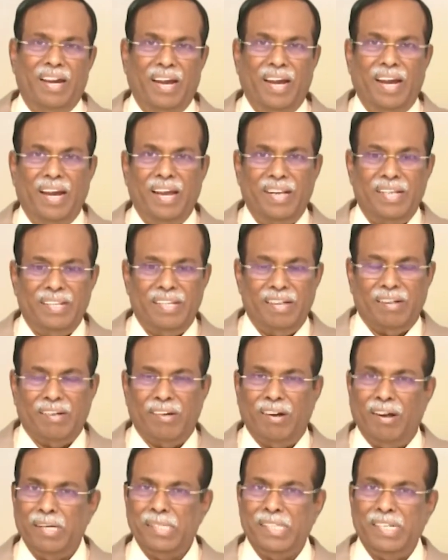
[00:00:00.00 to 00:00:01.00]
And the
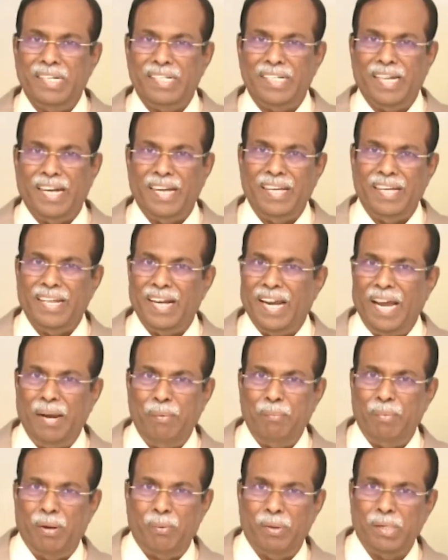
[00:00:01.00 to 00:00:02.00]
Constantine
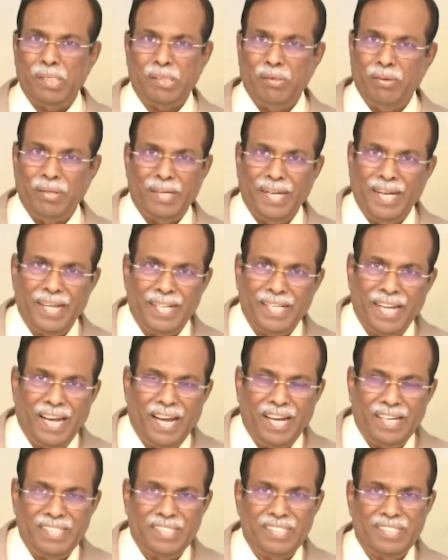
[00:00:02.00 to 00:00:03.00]
grandma was looking at that.